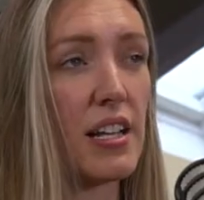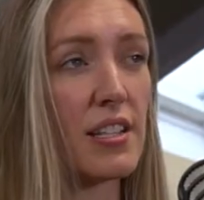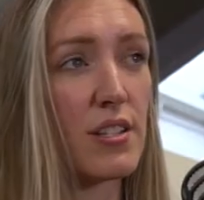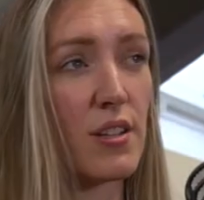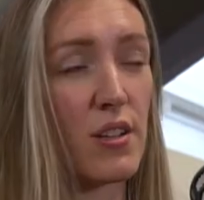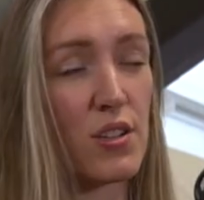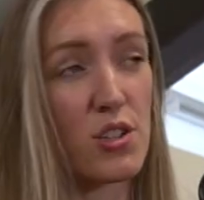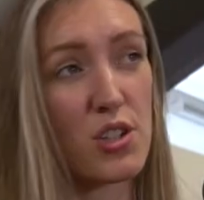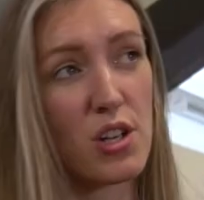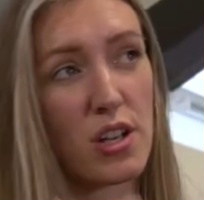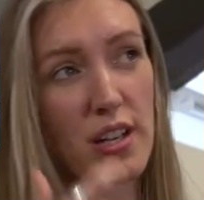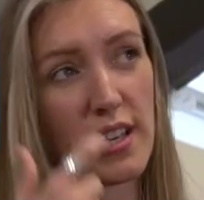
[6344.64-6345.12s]
So
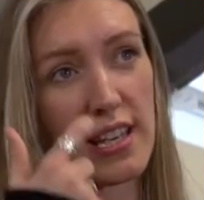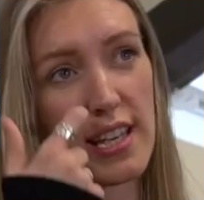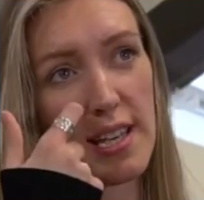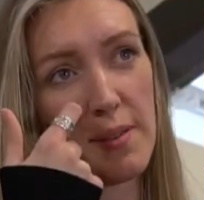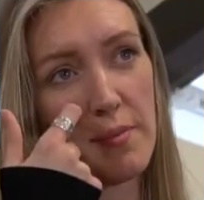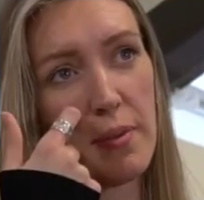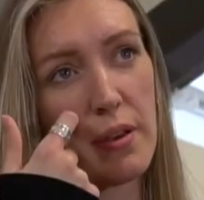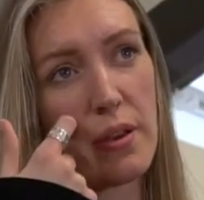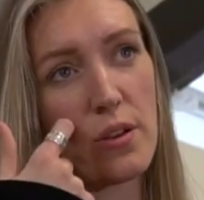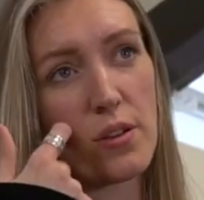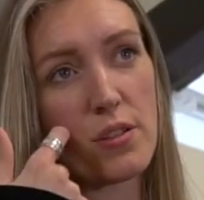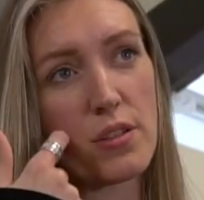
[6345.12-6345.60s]
I'll try and
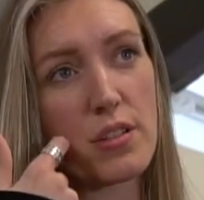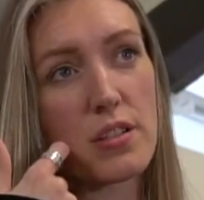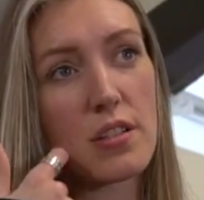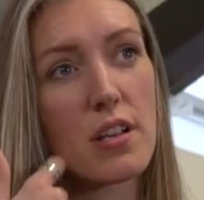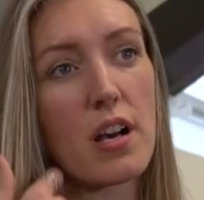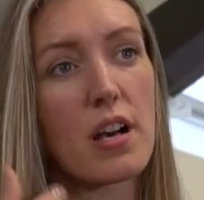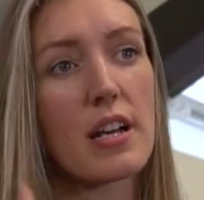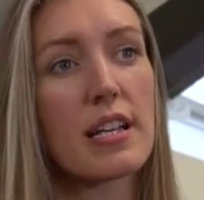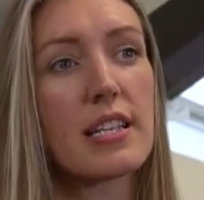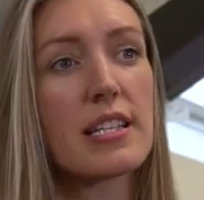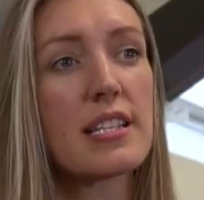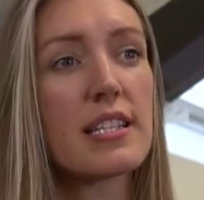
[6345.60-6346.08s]
keep it
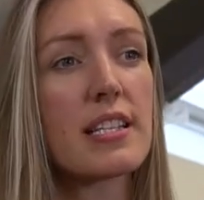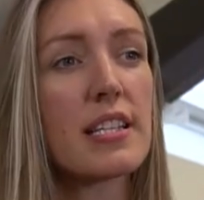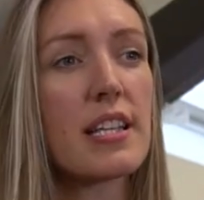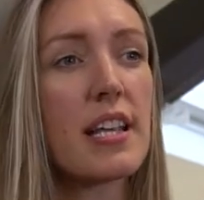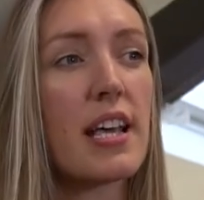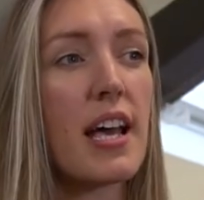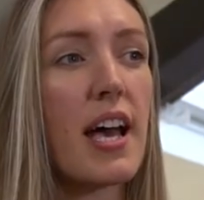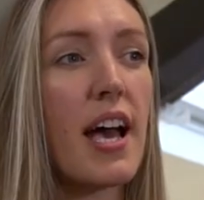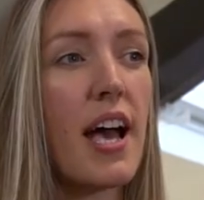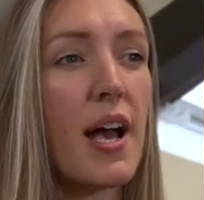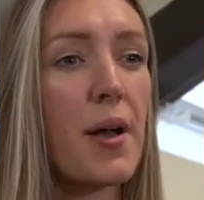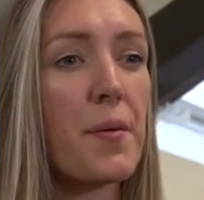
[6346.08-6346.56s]
concise.
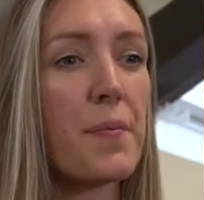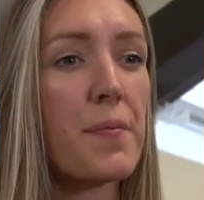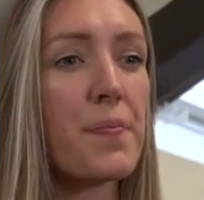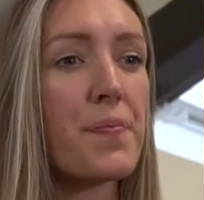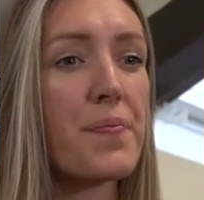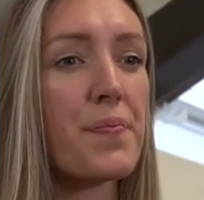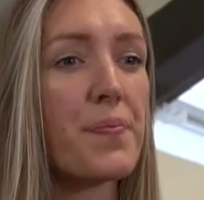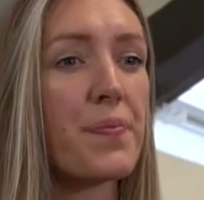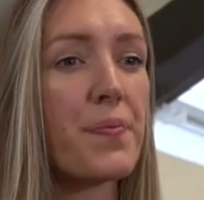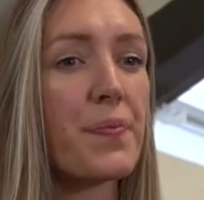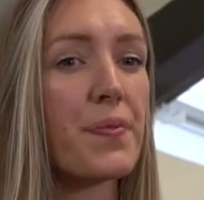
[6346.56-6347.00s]
Um,